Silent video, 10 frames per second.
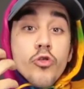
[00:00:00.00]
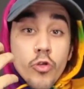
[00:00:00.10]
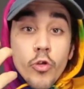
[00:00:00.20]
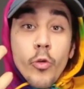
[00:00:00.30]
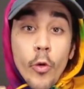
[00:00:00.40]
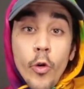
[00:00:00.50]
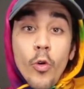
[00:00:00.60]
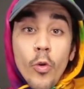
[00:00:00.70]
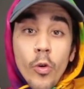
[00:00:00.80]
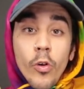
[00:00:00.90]

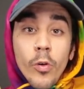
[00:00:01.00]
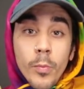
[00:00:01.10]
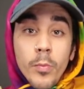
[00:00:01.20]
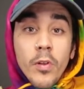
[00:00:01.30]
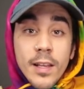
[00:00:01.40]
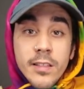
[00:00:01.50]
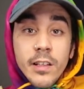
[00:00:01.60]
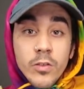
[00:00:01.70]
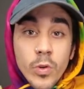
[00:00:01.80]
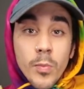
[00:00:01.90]
true
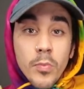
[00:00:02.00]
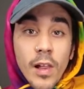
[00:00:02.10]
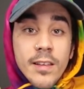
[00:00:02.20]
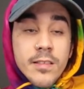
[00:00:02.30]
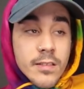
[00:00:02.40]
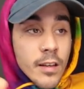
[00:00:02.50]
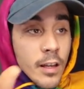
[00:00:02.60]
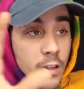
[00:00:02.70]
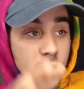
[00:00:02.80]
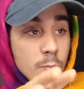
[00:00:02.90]
blessings. We are blessed
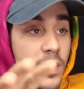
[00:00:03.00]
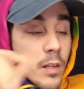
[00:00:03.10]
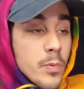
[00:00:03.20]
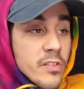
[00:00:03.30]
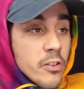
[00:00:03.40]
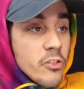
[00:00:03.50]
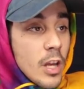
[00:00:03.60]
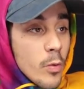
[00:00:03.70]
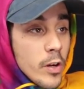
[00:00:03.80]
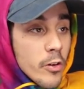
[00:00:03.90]
to be in the position
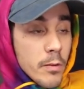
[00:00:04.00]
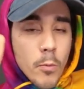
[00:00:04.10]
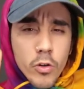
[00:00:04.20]
that we are in.